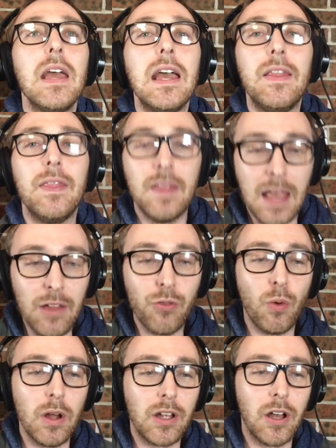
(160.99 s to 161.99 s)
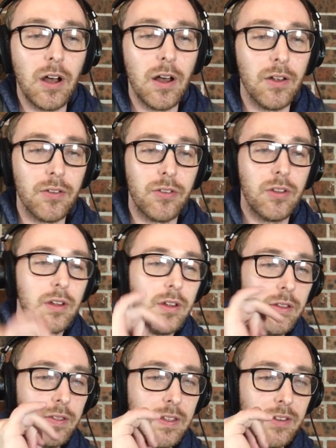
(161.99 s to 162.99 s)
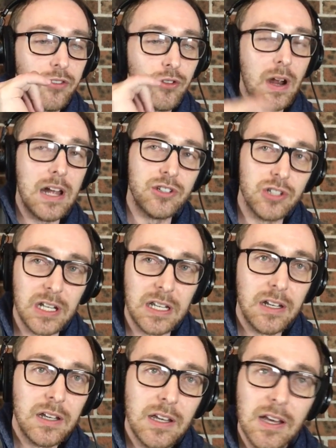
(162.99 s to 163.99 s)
And that's what caused this tragedy.